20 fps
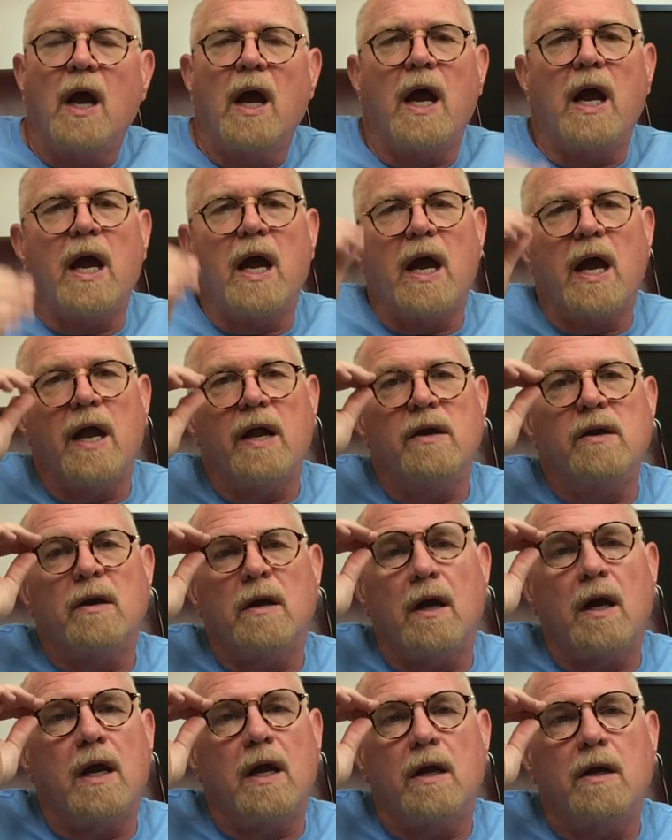
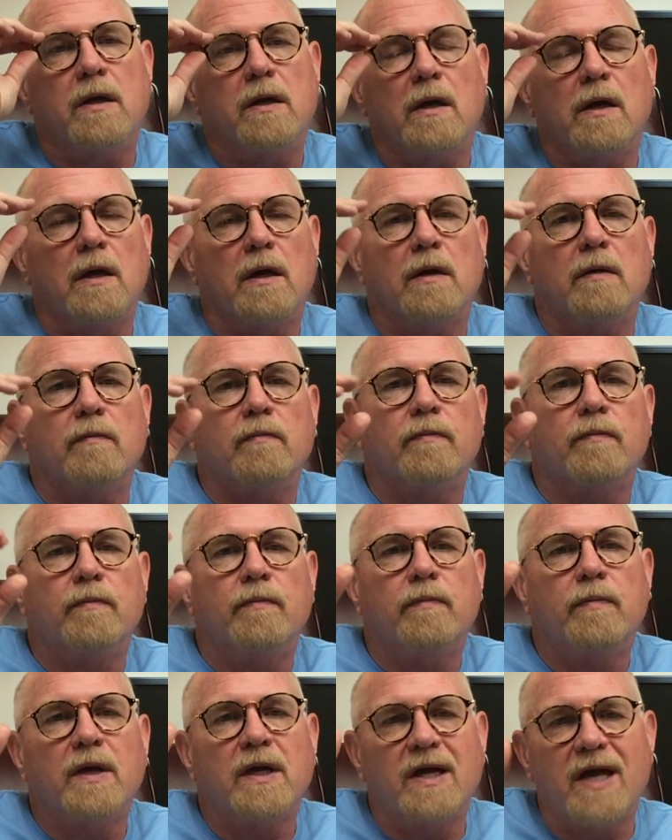and
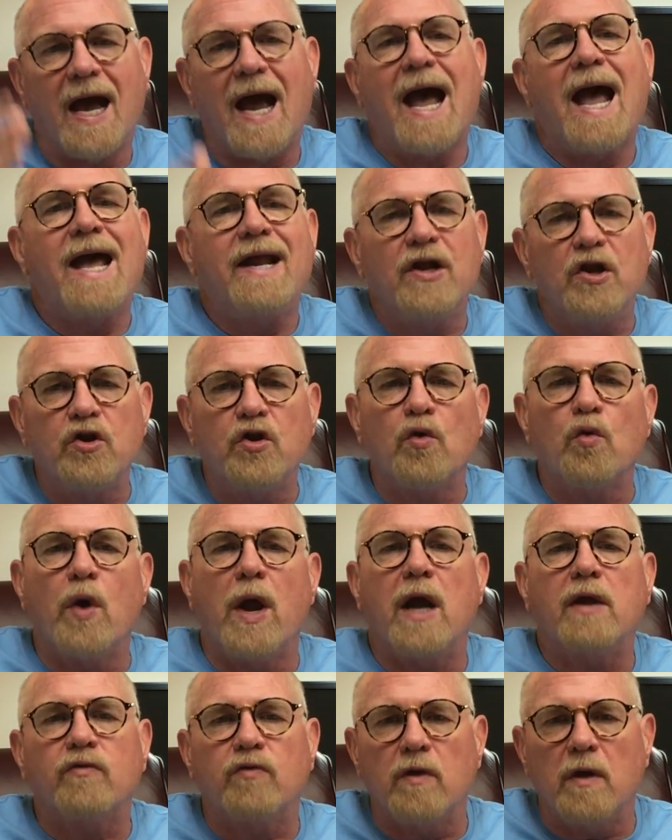guide and
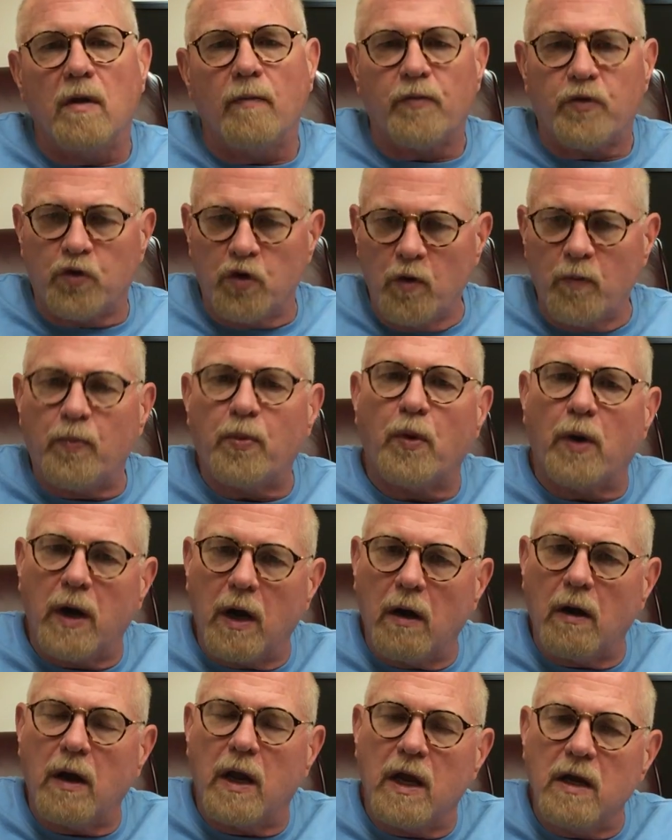direct them through
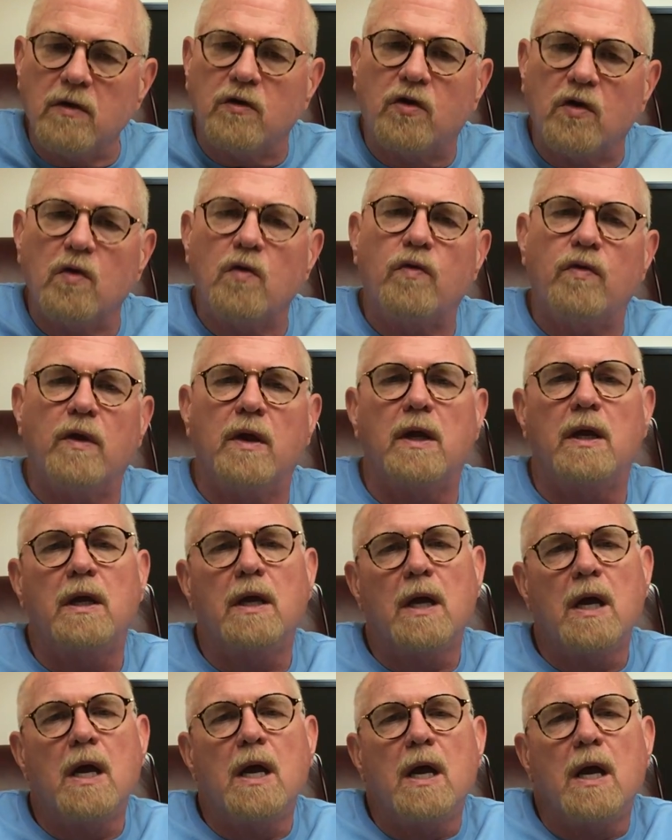prayer into the